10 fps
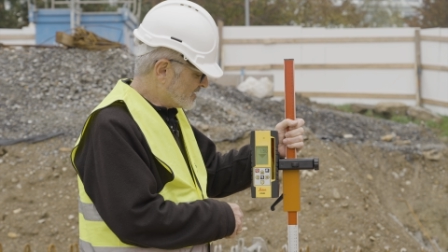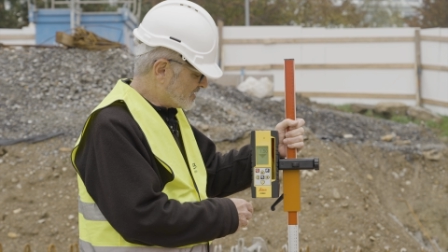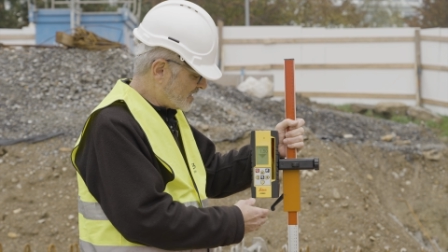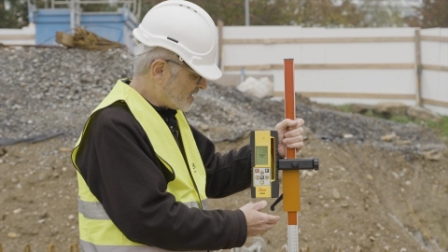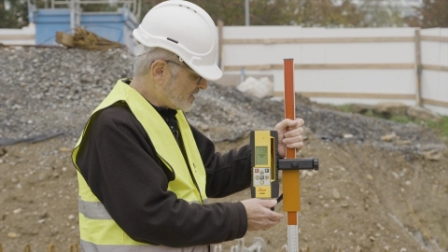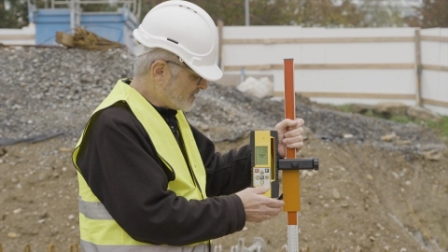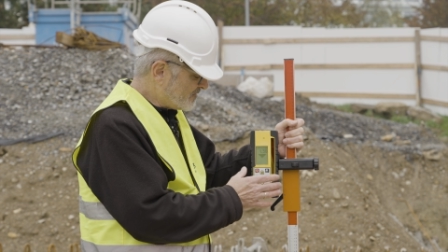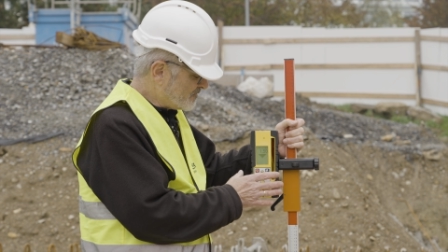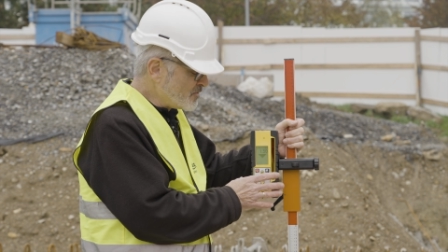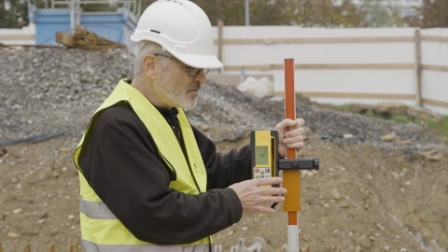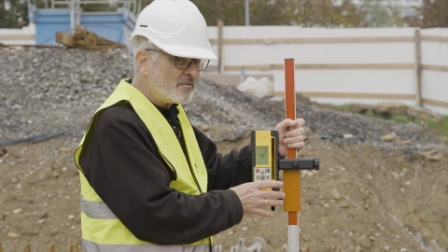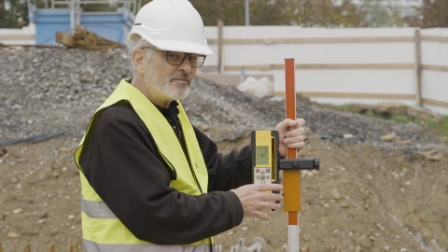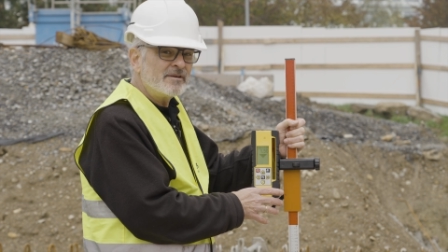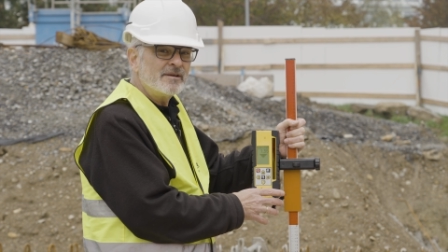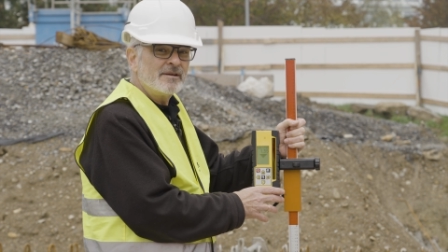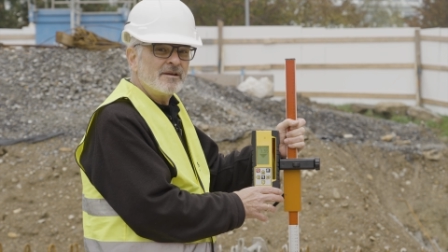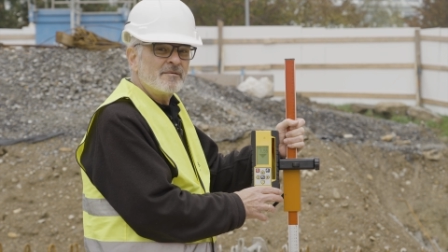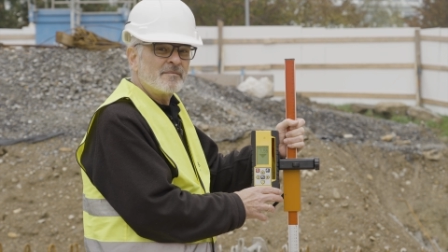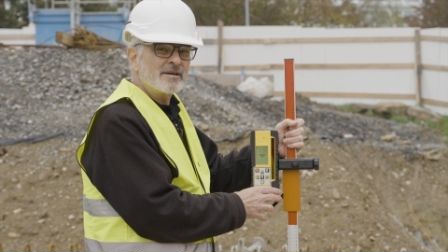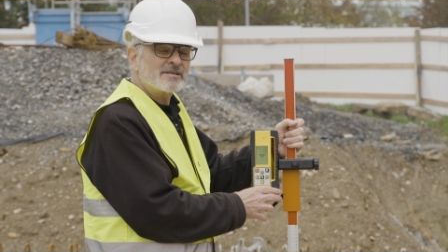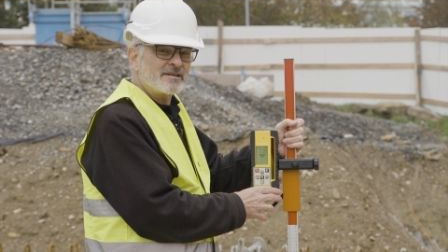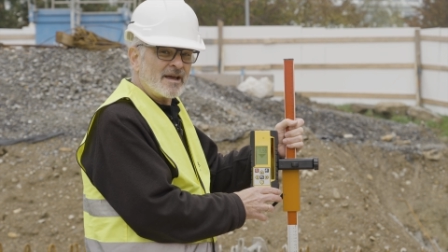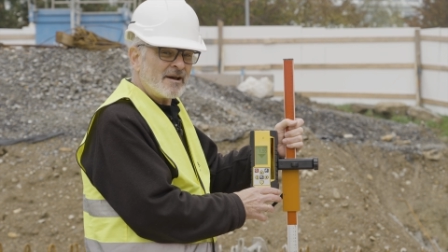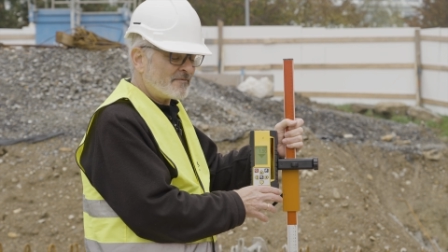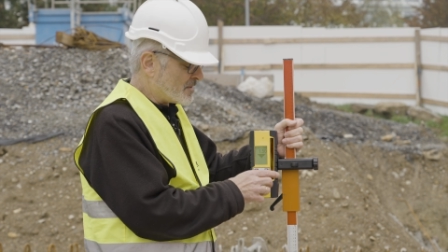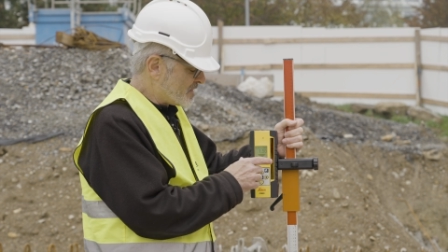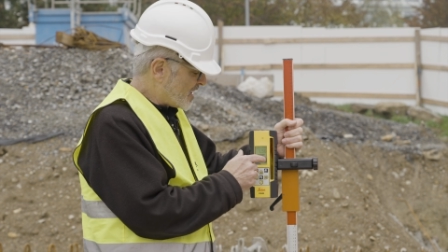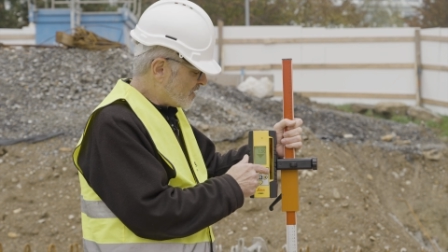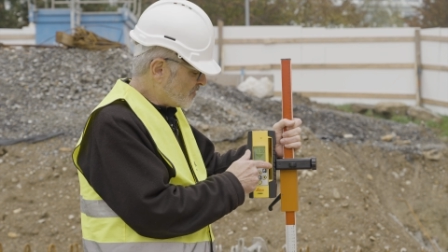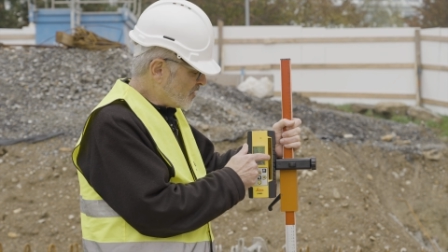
So now I've moved my staff without